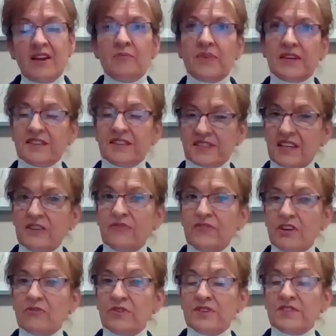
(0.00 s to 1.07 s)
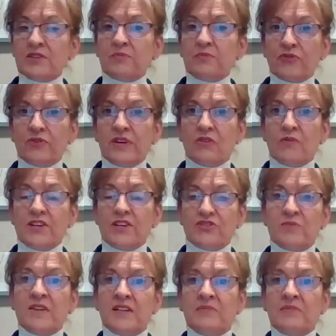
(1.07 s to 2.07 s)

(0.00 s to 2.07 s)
Because if there is a prearrangement